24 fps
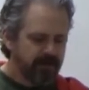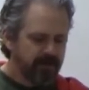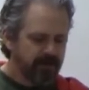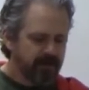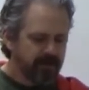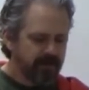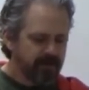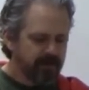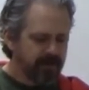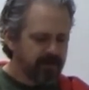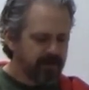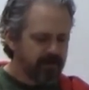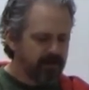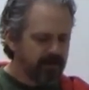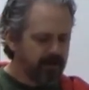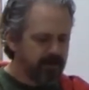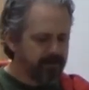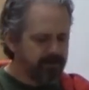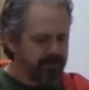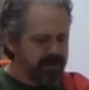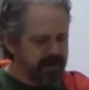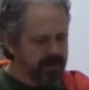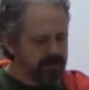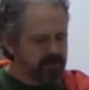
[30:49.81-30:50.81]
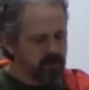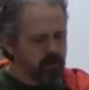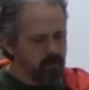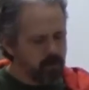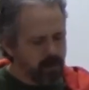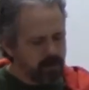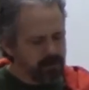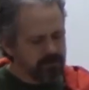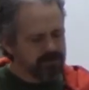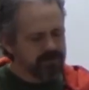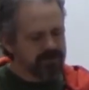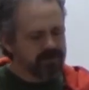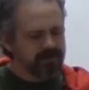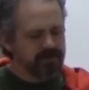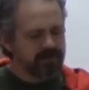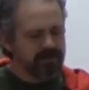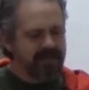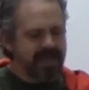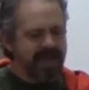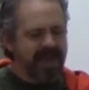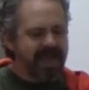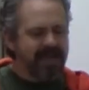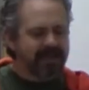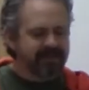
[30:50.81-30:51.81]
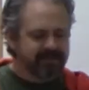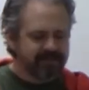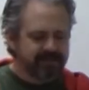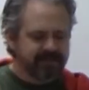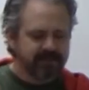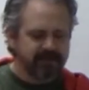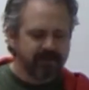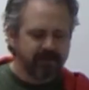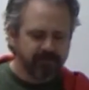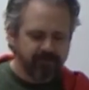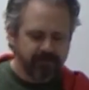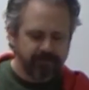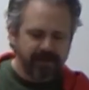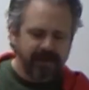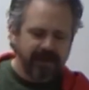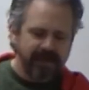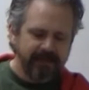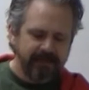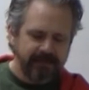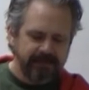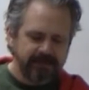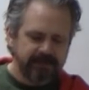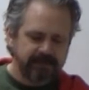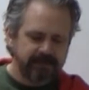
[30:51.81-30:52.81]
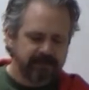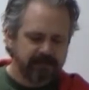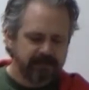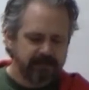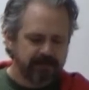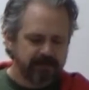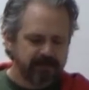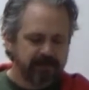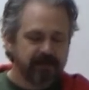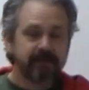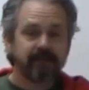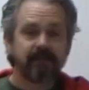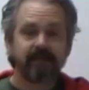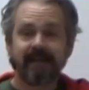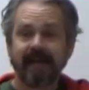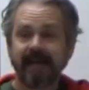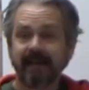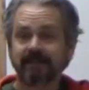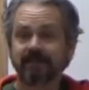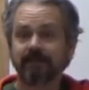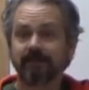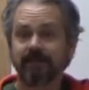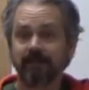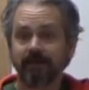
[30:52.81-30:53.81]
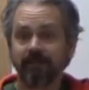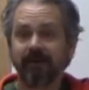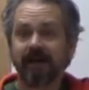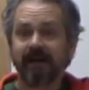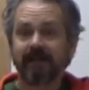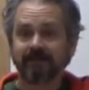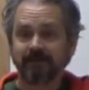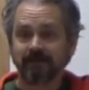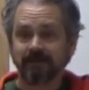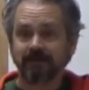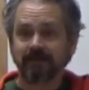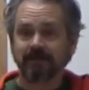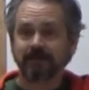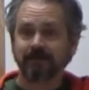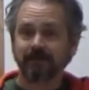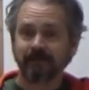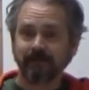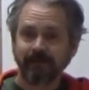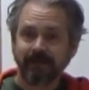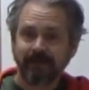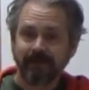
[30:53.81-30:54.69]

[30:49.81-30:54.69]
uh, a man quotes the Acts of Pilate, like the Acts of the Apostles.